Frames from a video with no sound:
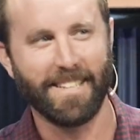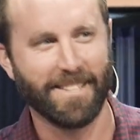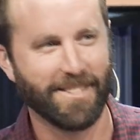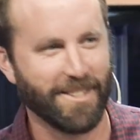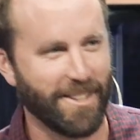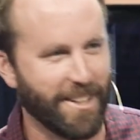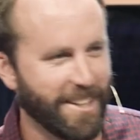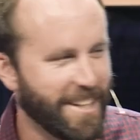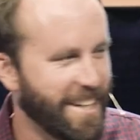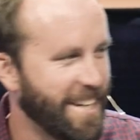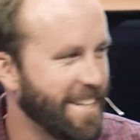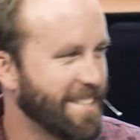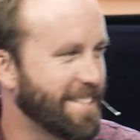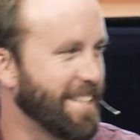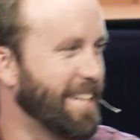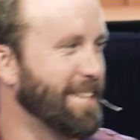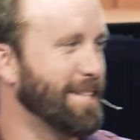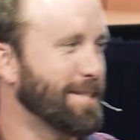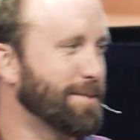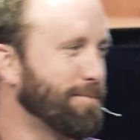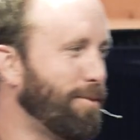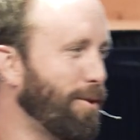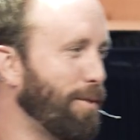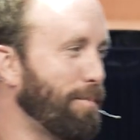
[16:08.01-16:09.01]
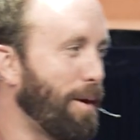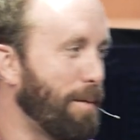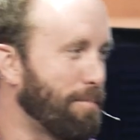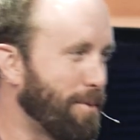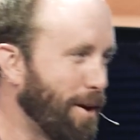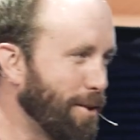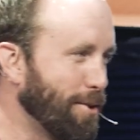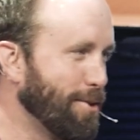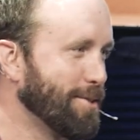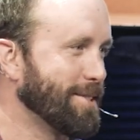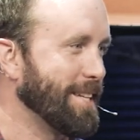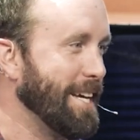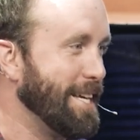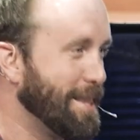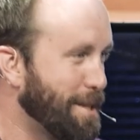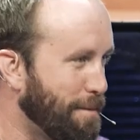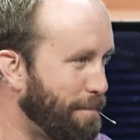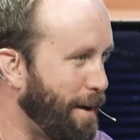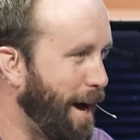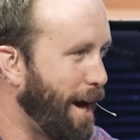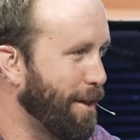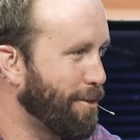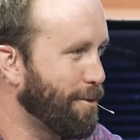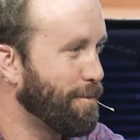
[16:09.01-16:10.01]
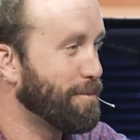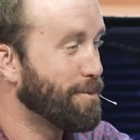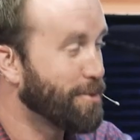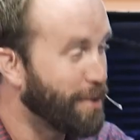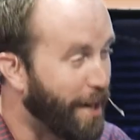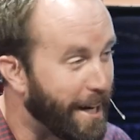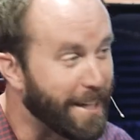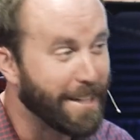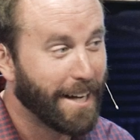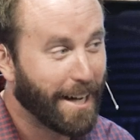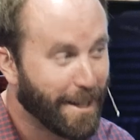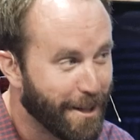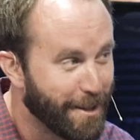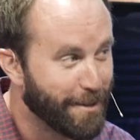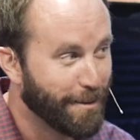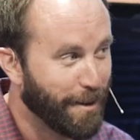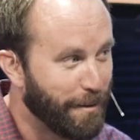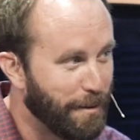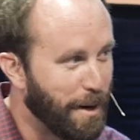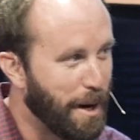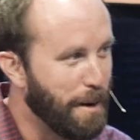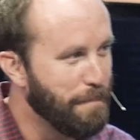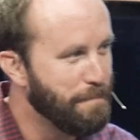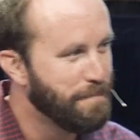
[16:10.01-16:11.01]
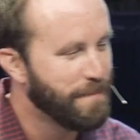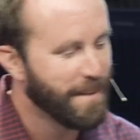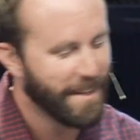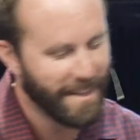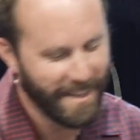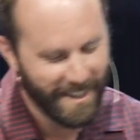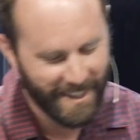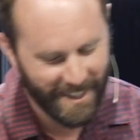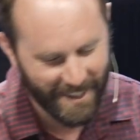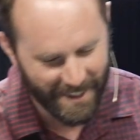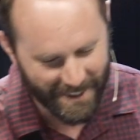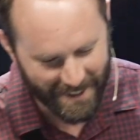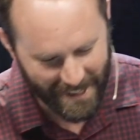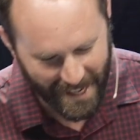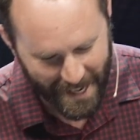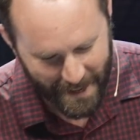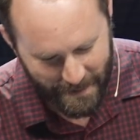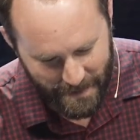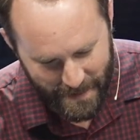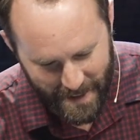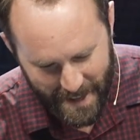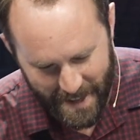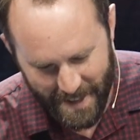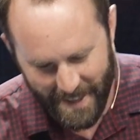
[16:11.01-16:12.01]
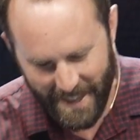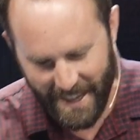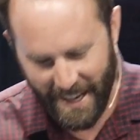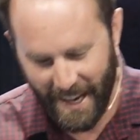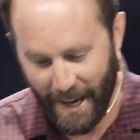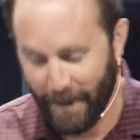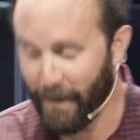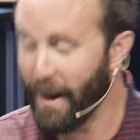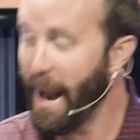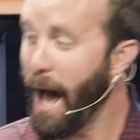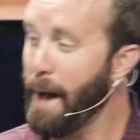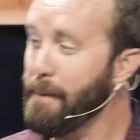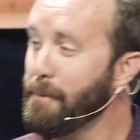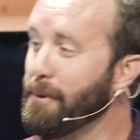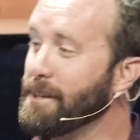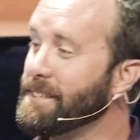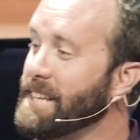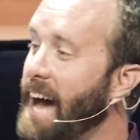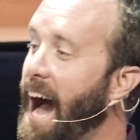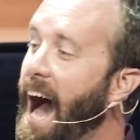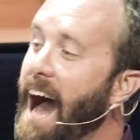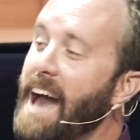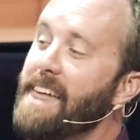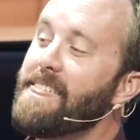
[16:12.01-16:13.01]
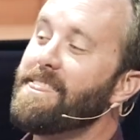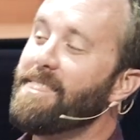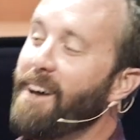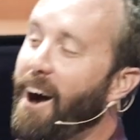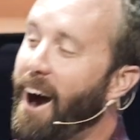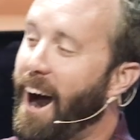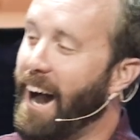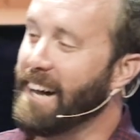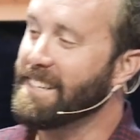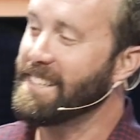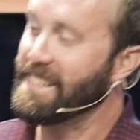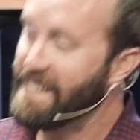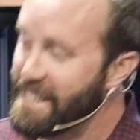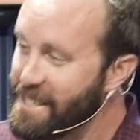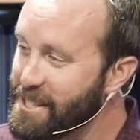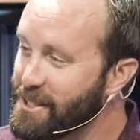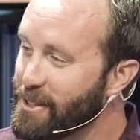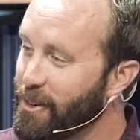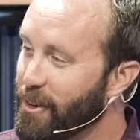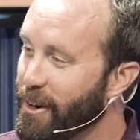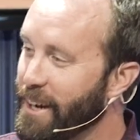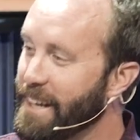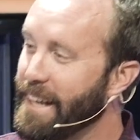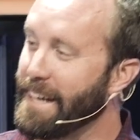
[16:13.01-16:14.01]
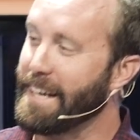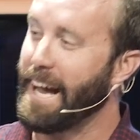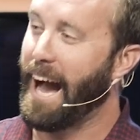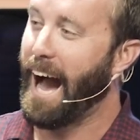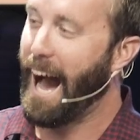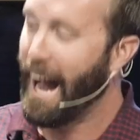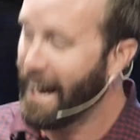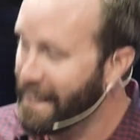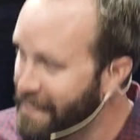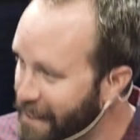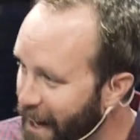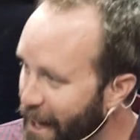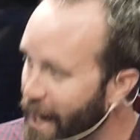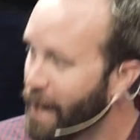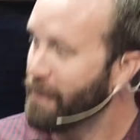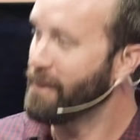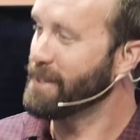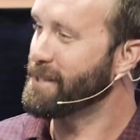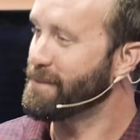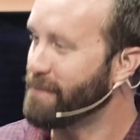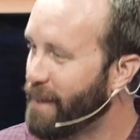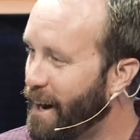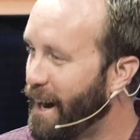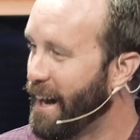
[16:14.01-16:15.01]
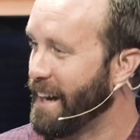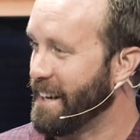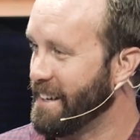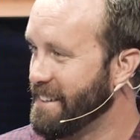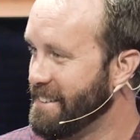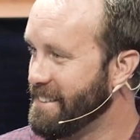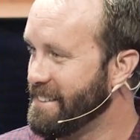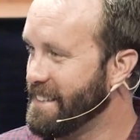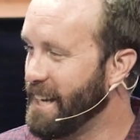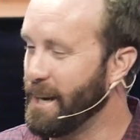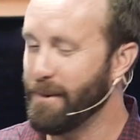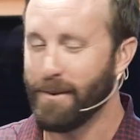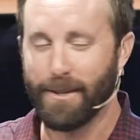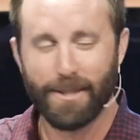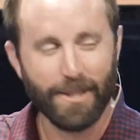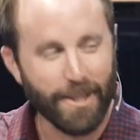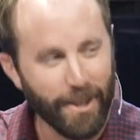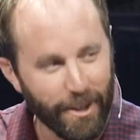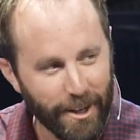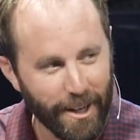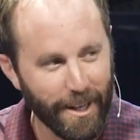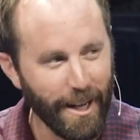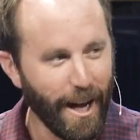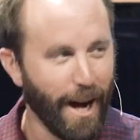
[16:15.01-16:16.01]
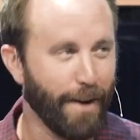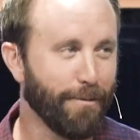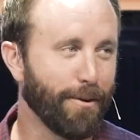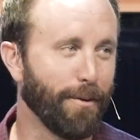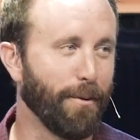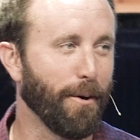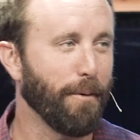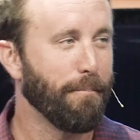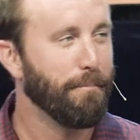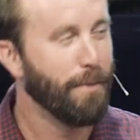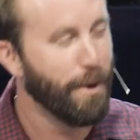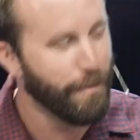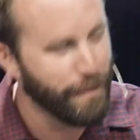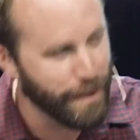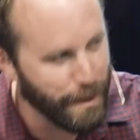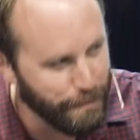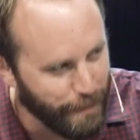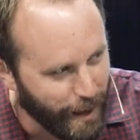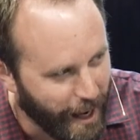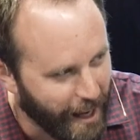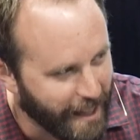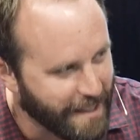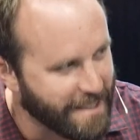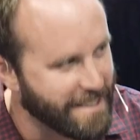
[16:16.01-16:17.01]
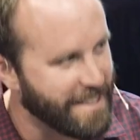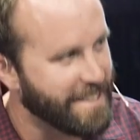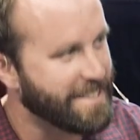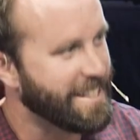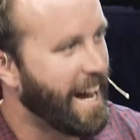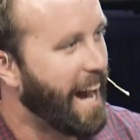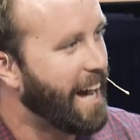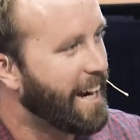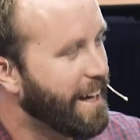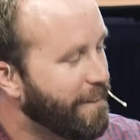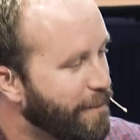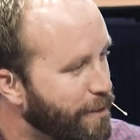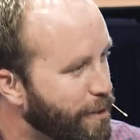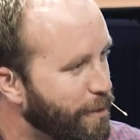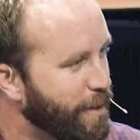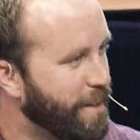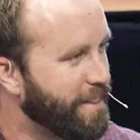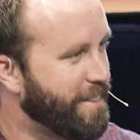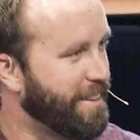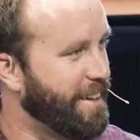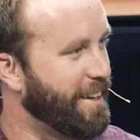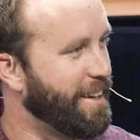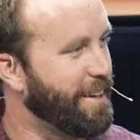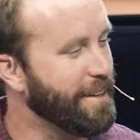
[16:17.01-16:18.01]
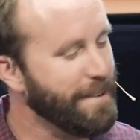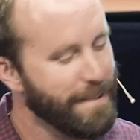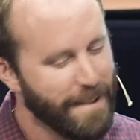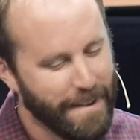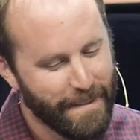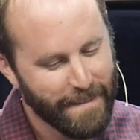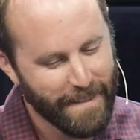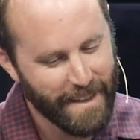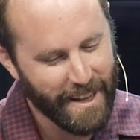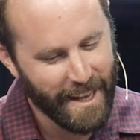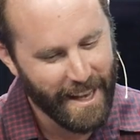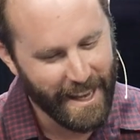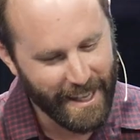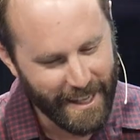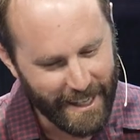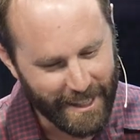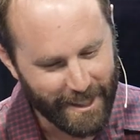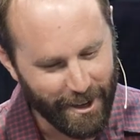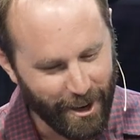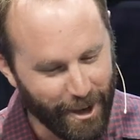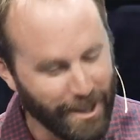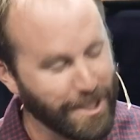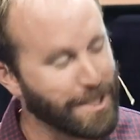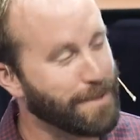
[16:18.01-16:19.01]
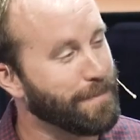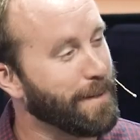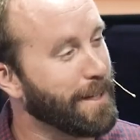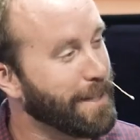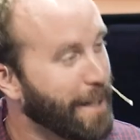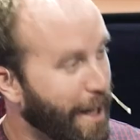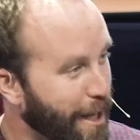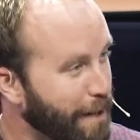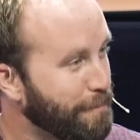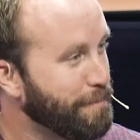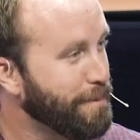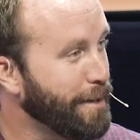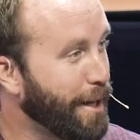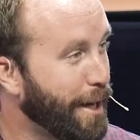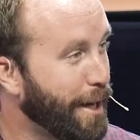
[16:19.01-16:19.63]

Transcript: eat these cookies. At this point, my brother's in the bathroom trying not to throw up. Right. And what happened was I thought in this story, like I thought I was fine. It was good enough. We weren't moving the boxes. I didn't do anything. And it cost me a lot of